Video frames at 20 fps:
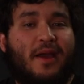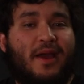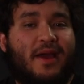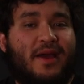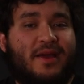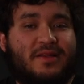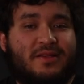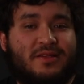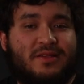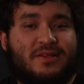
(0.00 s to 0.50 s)

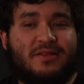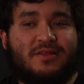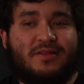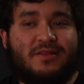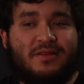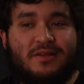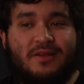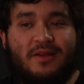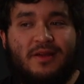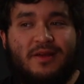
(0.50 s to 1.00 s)

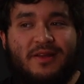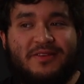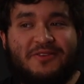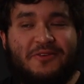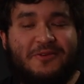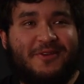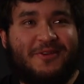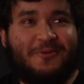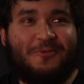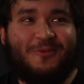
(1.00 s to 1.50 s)
it's
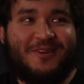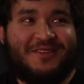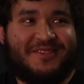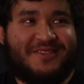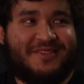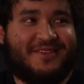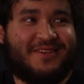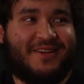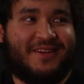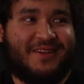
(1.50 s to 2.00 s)
only
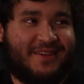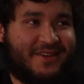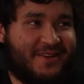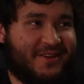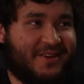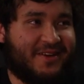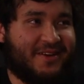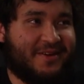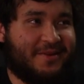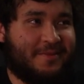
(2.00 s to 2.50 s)
once a
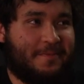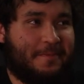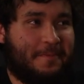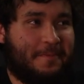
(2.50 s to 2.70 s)
year.